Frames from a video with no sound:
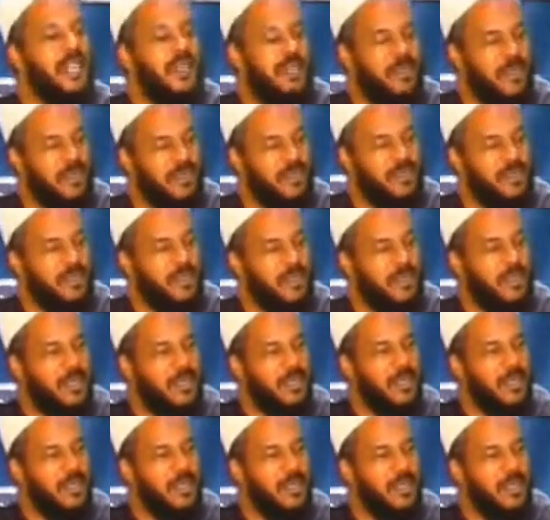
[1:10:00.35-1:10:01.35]
a
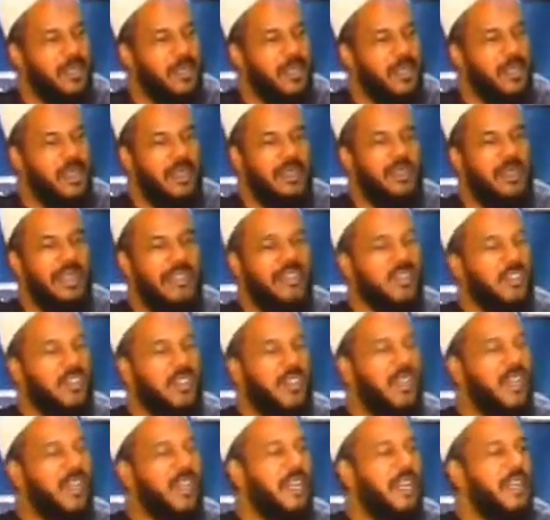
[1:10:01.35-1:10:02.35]
terrorist. It doesn't
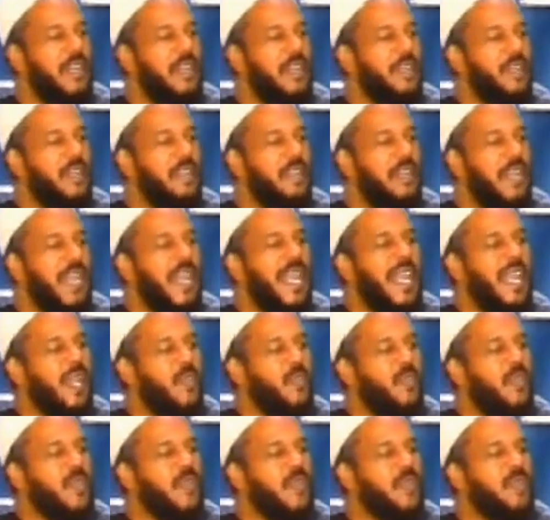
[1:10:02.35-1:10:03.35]
necessarily
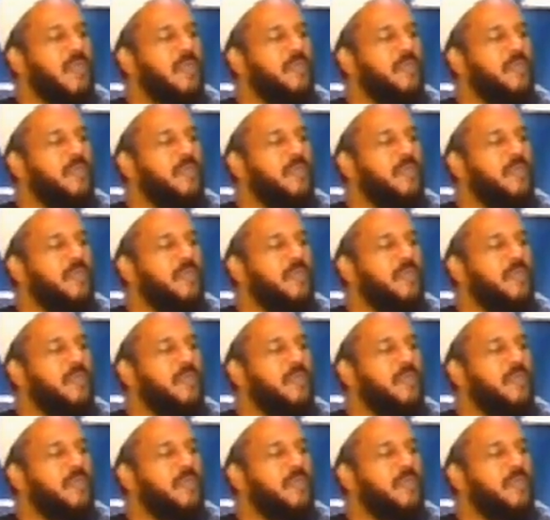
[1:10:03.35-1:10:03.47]
link